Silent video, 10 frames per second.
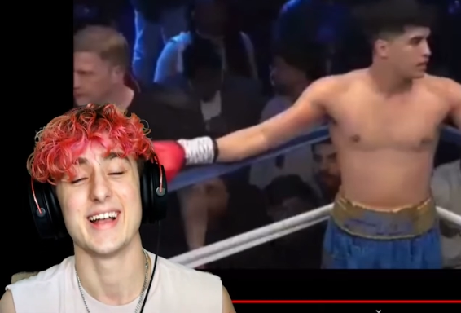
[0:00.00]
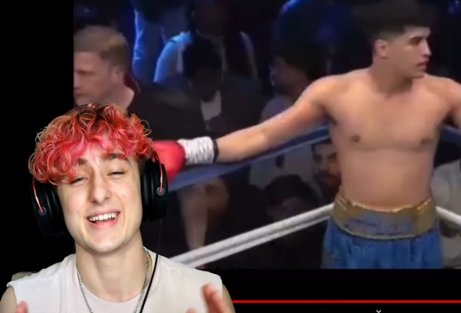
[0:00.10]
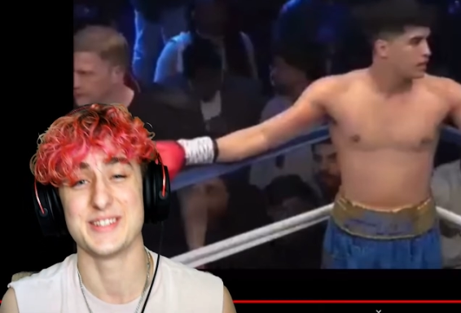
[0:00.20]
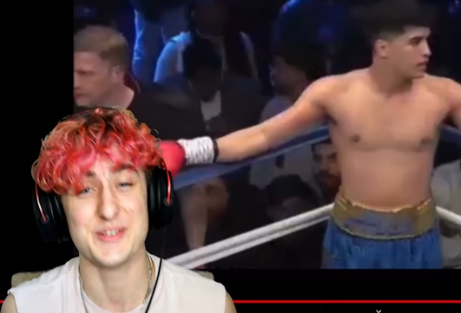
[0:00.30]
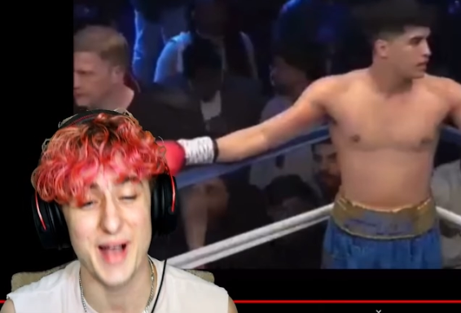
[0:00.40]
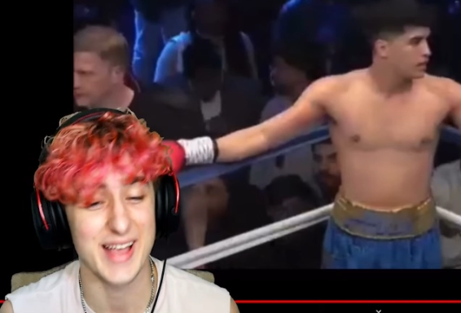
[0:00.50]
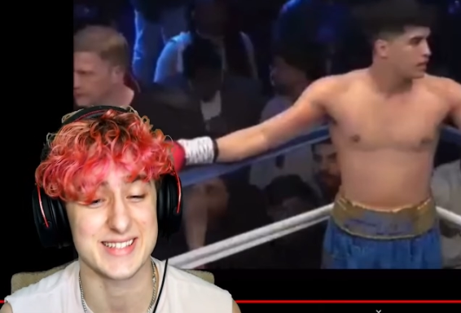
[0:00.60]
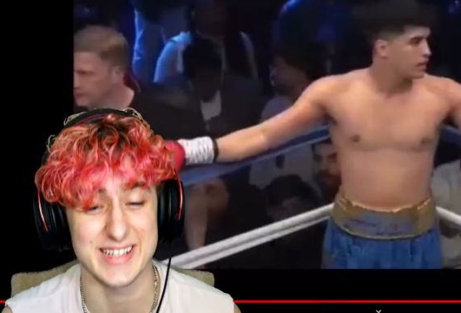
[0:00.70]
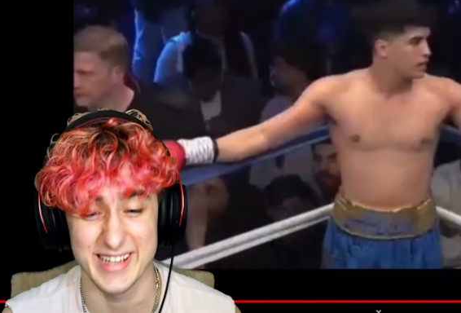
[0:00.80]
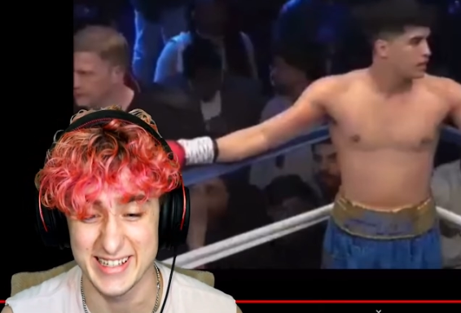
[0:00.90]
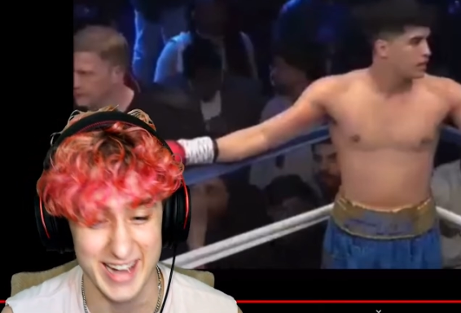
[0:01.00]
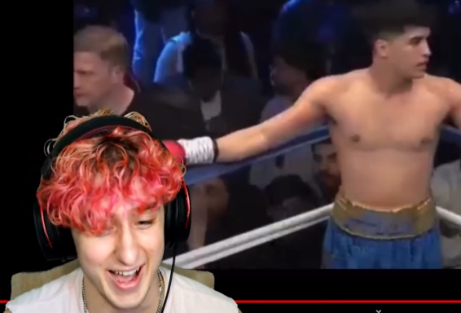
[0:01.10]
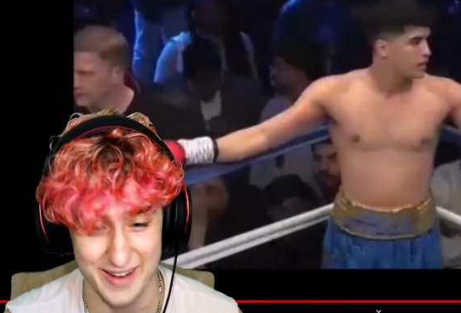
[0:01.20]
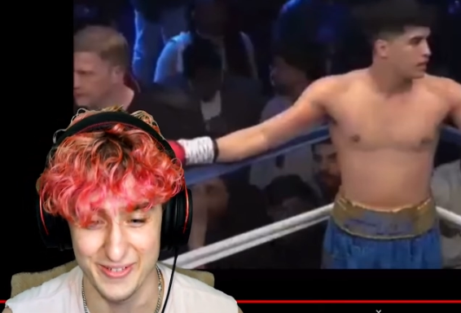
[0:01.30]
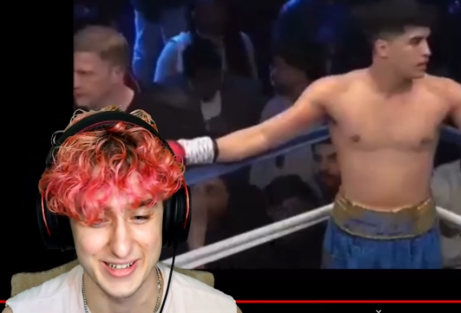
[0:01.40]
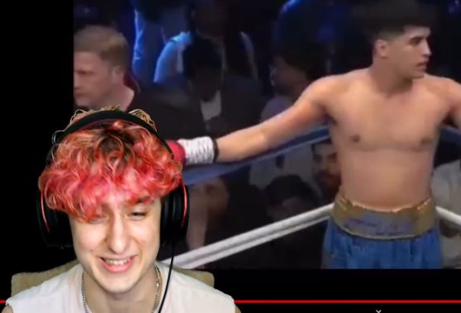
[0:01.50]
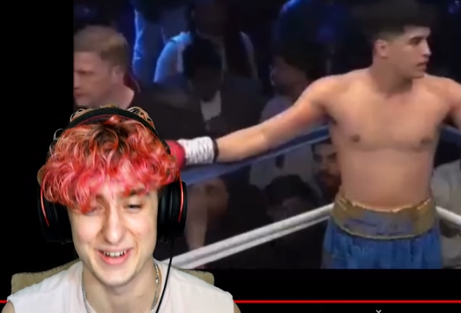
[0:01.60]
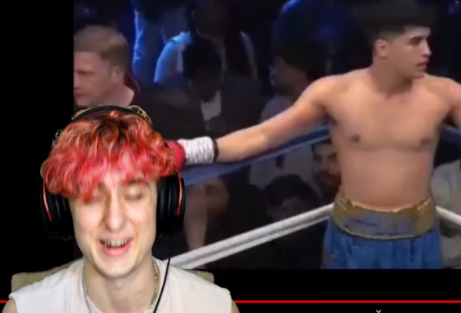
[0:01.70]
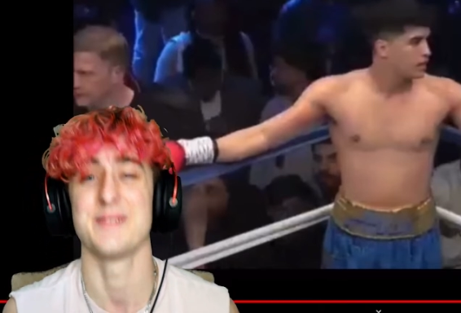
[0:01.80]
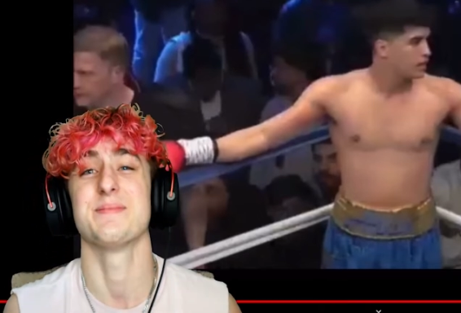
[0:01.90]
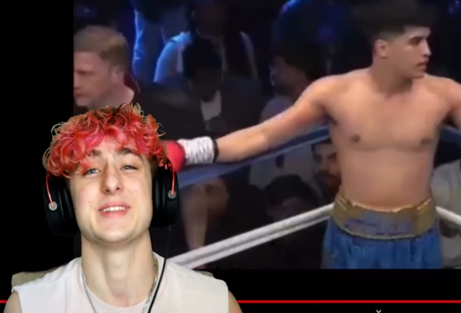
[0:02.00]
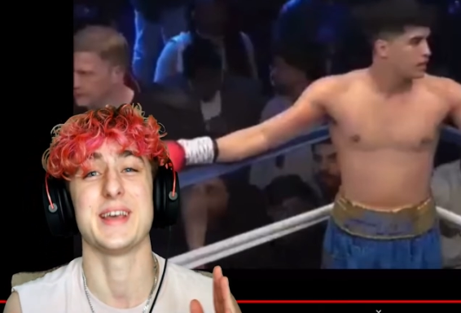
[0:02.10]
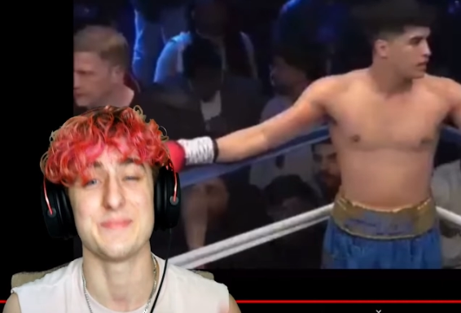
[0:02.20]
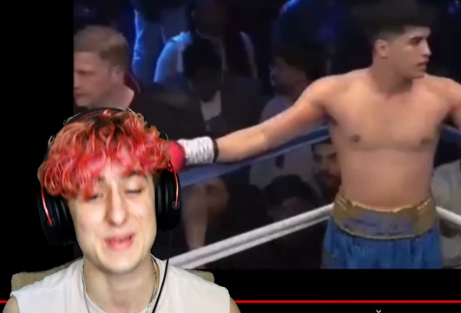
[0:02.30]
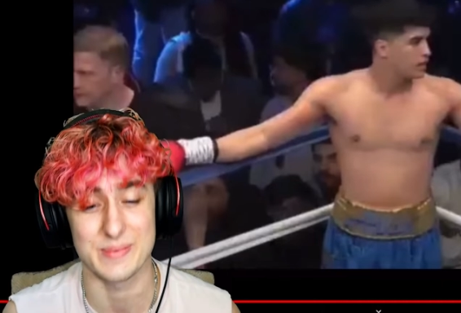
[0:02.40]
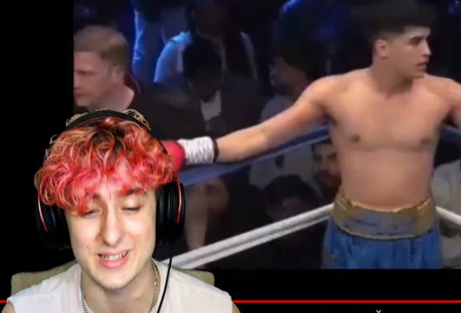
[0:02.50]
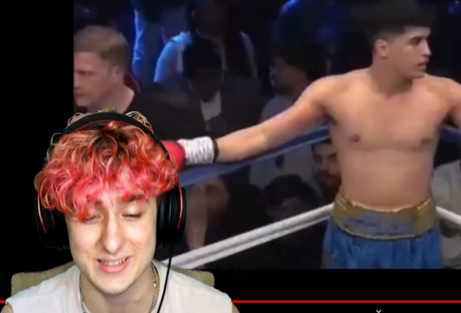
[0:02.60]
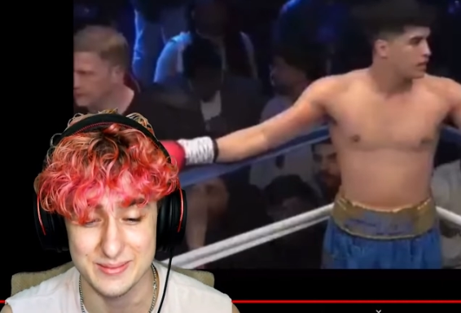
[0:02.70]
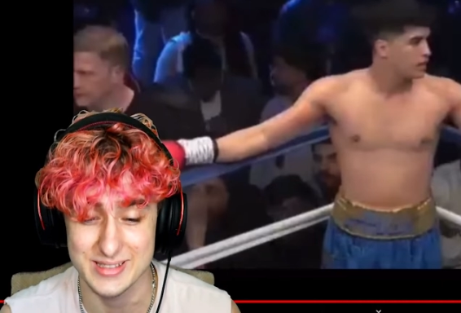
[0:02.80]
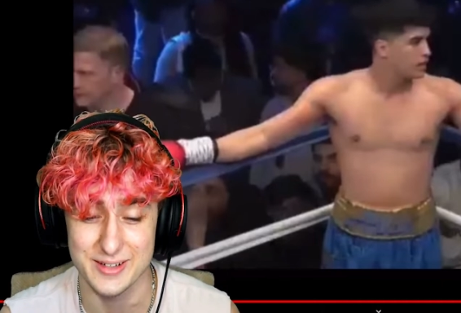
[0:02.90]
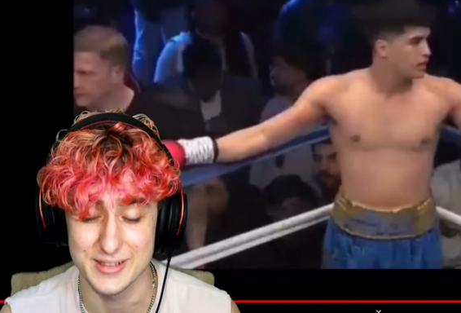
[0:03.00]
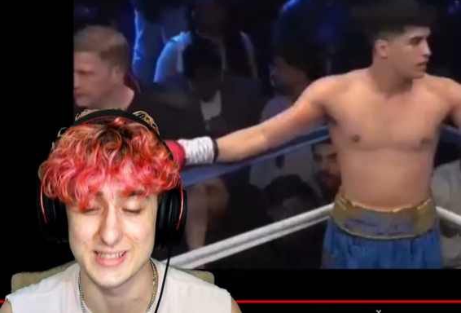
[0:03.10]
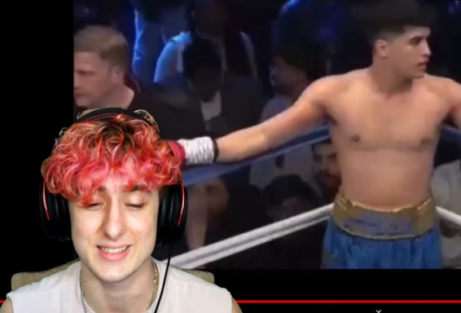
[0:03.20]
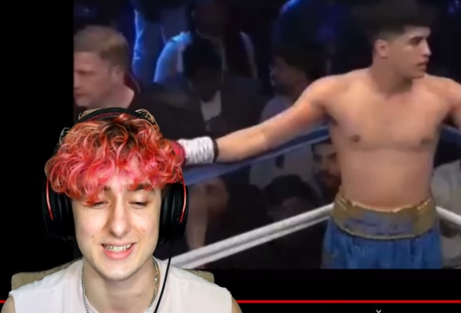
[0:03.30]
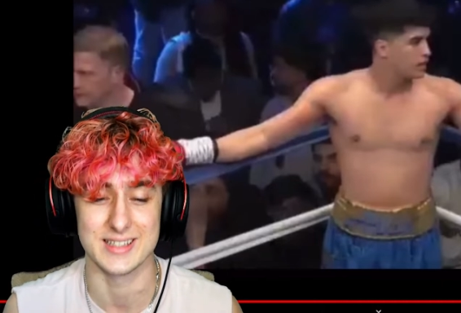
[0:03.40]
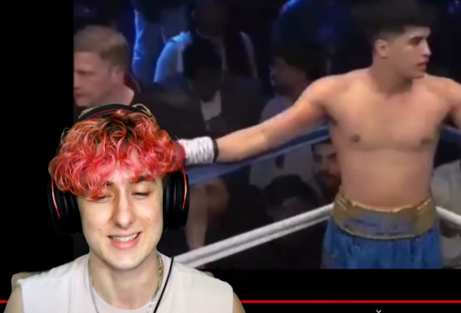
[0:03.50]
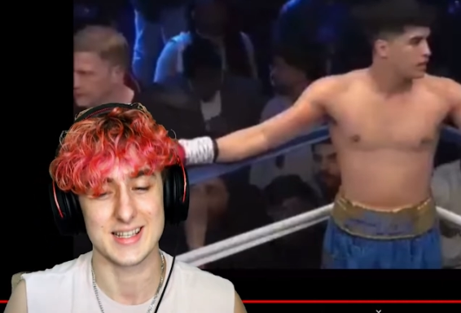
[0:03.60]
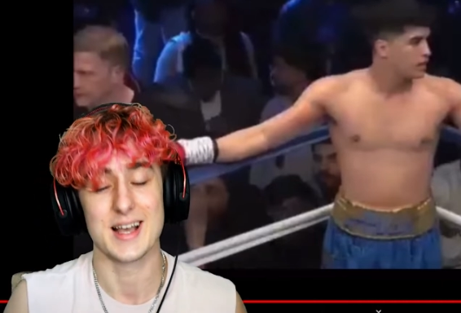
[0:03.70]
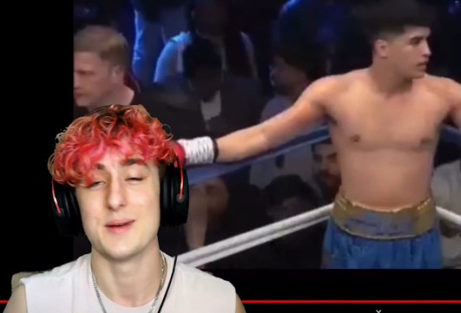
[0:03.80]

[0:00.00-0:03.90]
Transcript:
Speaker 1: Because you asking to die right there. Them, them people are some serious killers.